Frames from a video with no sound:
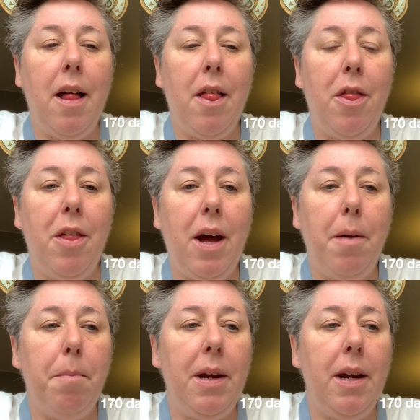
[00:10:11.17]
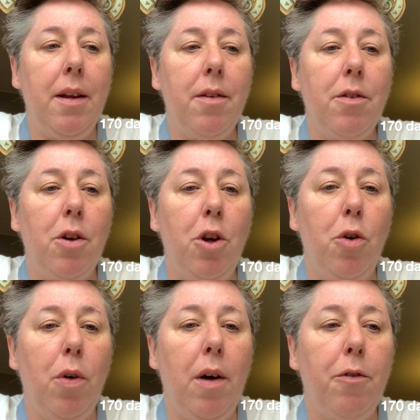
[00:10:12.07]
That means
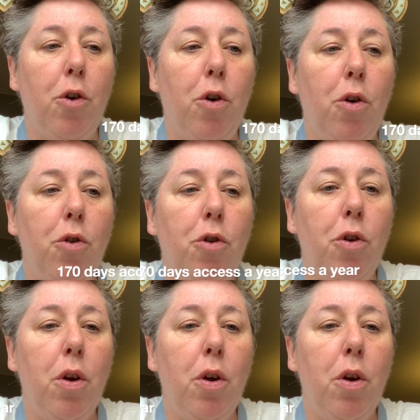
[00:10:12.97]
you have got